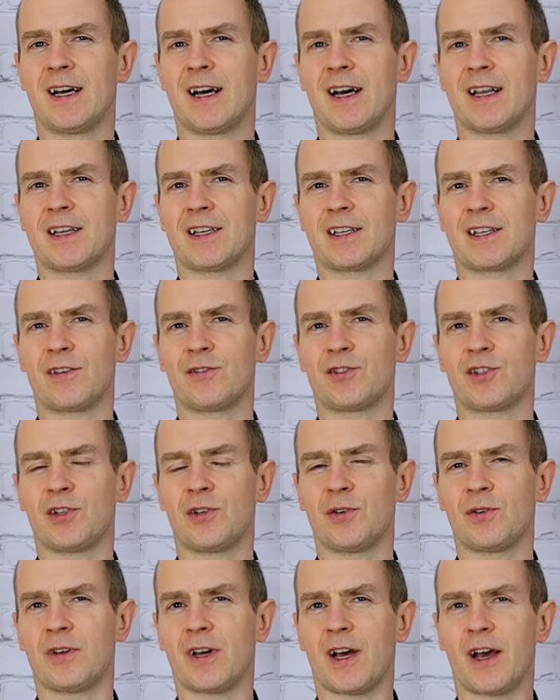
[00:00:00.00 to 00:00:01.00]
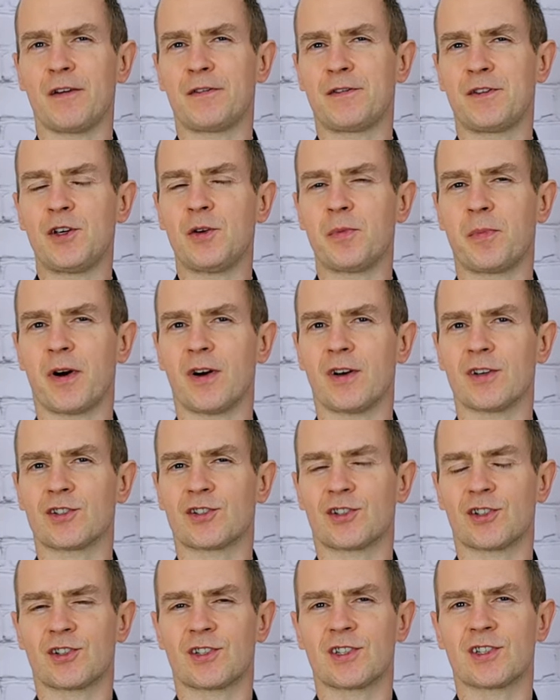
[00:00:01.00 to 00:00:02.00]
and it gives you a few bars
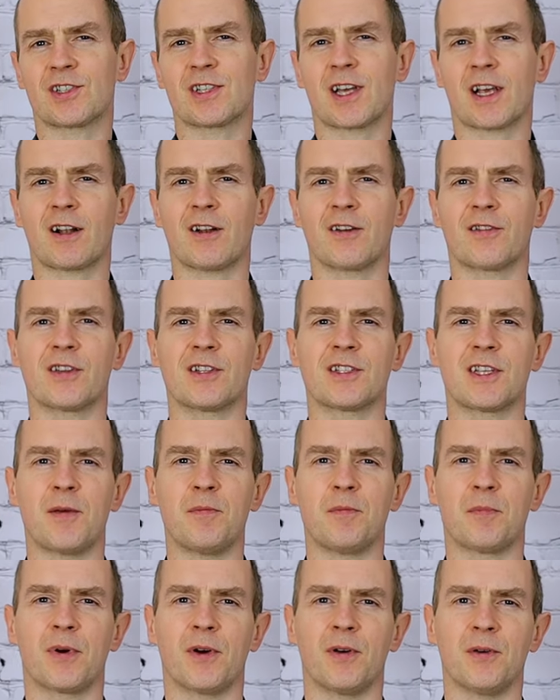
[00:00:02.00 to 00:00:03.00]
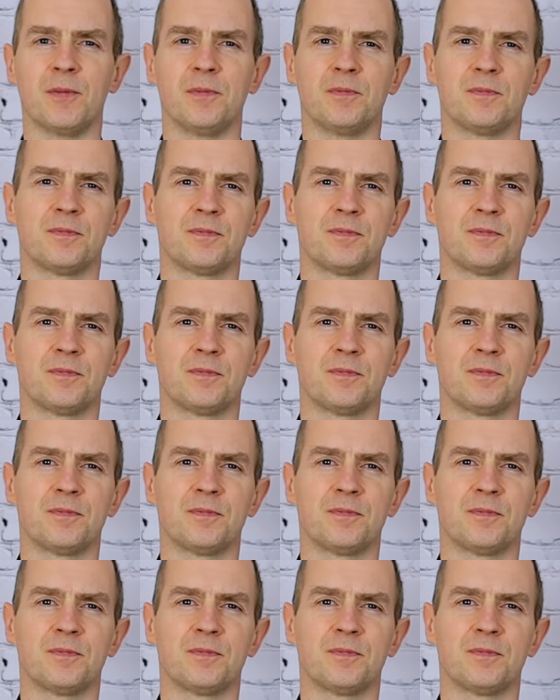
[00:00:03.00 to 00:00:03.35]
just to settle the tempo.